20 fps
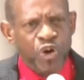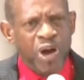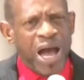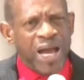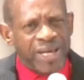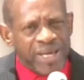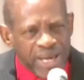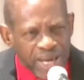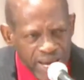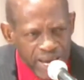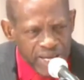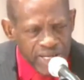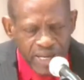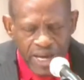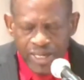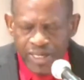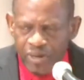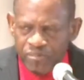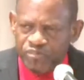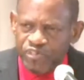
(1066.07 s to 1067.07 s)
again,
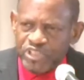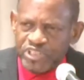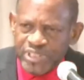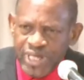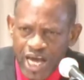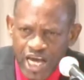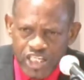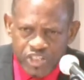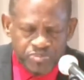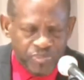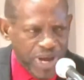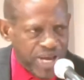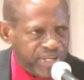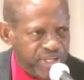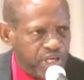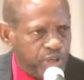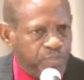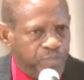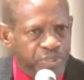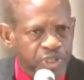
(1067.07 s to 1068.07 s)
I emphasize, my
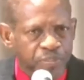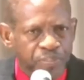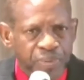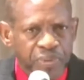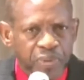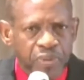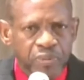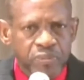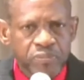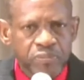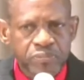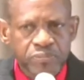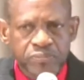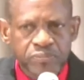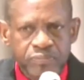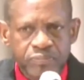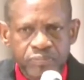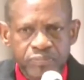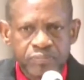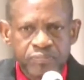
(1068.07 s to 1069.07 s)
dear people,
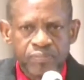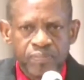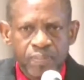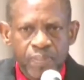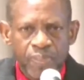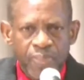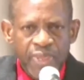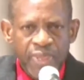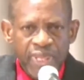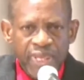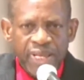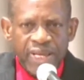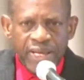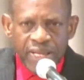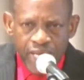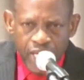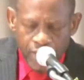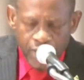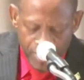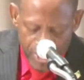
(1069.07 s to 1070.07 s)

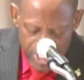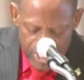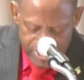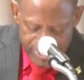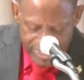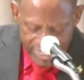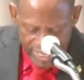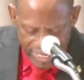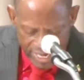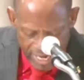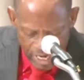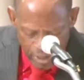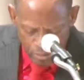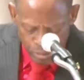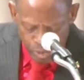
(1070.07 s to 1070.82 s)
Labour's aim